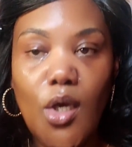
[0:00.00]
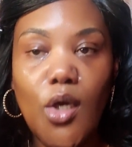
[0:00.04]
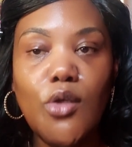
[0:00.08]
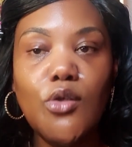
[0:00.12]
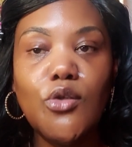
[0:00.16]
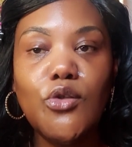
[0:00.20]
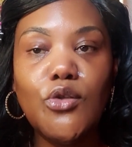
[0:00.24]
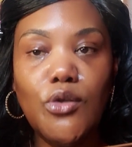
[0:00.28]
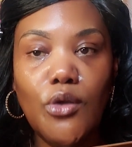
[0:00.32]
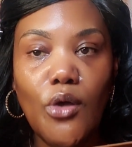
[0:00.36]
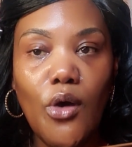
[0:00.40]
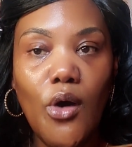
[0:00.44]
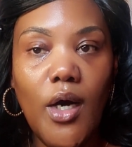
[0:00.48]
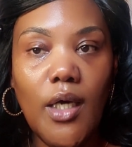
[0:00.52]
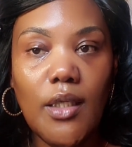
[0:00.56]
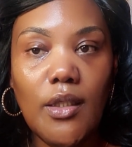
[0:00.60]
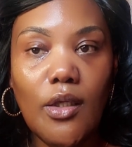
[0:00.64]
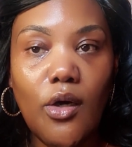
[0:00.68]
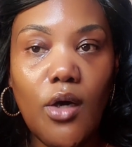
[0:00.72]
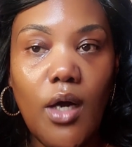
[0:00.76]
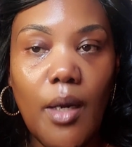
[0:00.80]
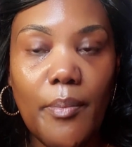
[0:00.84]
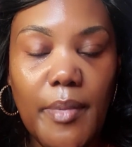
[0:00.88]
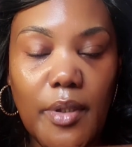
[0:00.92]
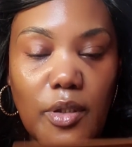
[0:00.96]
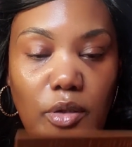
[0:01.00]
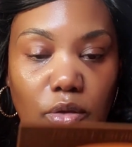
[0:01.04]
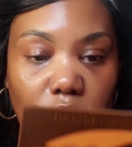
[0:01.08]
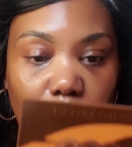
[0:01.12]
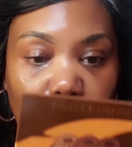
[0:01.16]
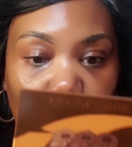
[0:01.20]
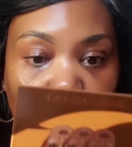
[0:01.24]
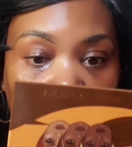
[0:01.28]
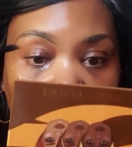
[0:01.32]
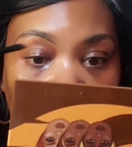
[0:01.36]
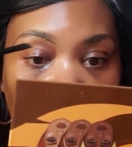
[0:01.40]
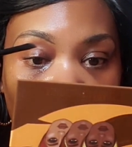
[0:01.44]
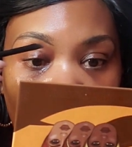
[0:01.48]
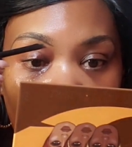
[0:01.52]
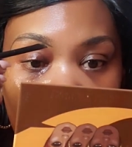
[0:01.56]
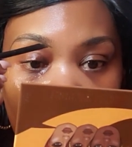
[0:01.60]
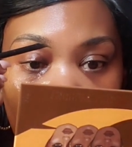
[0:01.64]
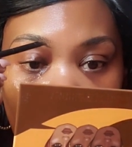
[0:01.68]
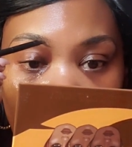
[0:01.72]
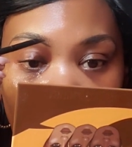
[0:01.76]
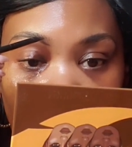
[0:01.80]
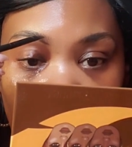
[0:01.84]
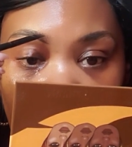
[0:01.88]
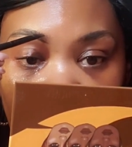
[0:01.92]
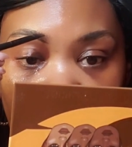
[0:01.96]
Do you know how long I've been using
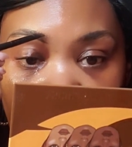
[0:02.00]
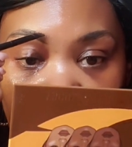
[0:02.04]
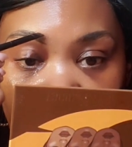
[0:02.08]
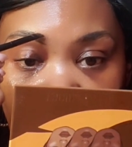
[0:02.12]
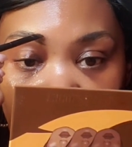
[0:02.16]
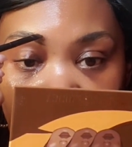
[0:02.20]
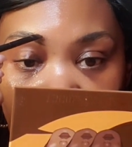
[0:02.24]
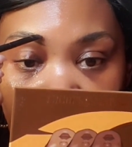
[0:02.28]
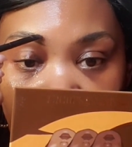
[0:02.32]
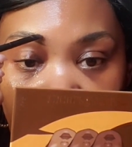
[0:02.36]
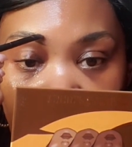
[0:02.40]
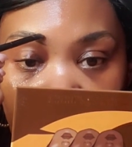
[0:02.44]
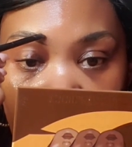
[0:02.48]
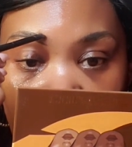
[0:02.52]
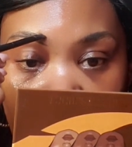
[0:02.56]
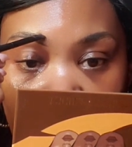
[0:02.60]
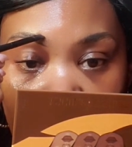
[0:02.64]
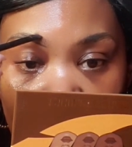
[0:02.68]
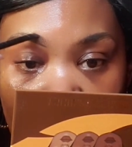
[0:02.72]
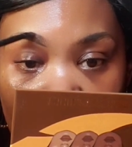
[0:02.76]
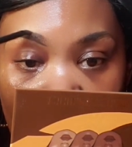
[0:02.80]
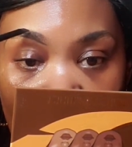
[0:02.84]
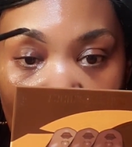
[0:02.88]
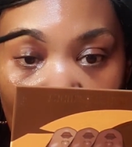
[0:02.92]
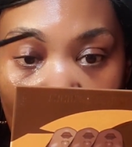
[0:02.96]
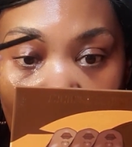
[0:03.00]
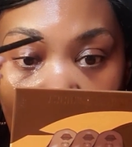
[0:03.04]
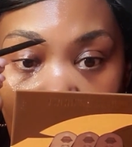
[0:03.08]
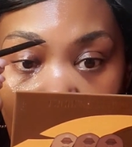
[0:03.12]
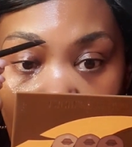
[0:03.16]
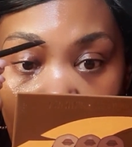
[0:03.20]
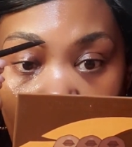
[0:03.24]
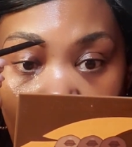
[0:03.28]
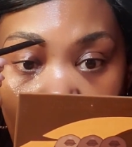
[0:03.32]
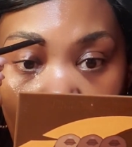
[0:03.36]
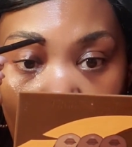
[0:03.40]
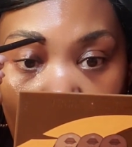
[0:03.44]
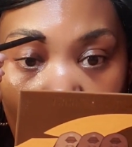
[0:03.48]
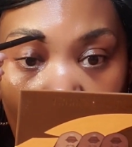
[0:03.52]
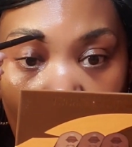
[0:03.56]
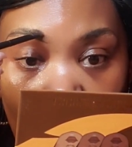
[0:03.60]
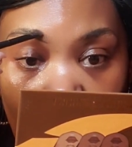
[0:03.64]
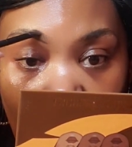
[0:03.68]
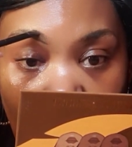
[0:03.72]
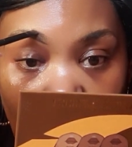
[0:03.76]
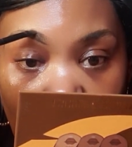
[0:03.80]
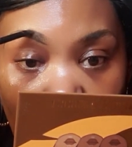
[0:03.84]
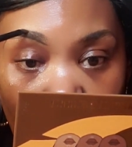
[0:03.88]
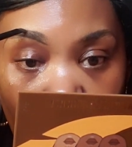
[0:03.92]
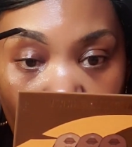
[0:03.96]
pomade? I love my
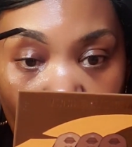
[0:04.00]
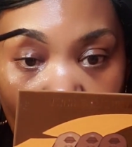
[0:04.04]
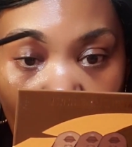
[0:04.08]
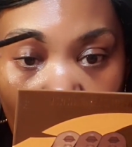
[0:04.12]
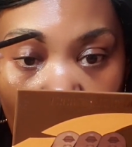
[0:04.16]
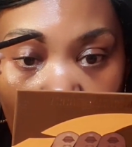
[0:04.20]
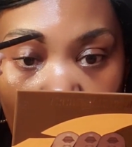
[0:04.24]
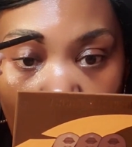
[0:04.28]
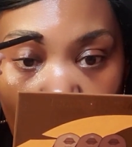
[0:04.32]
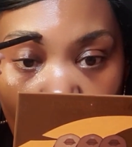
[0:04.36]
pomade now, don't get me